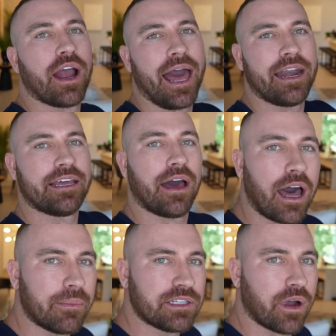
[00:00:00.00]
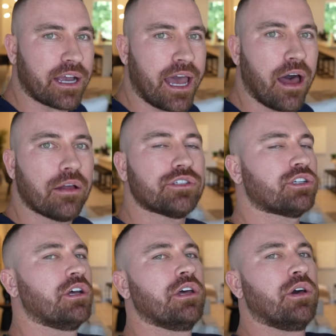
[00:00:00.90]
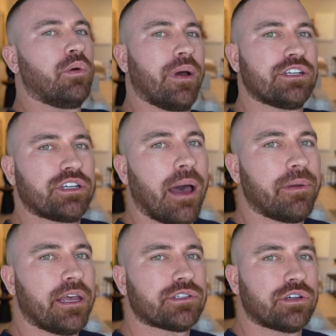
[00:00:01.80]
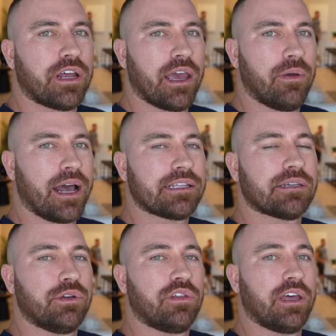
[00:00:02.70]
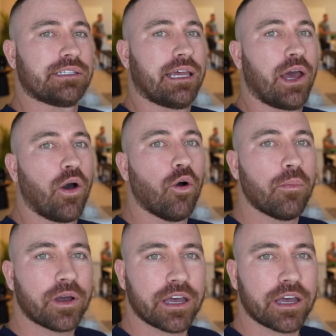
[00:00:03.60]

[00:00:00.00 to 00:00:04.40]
are adding an ottoman to our couch. We went shopping yesterday. We got some new things at Home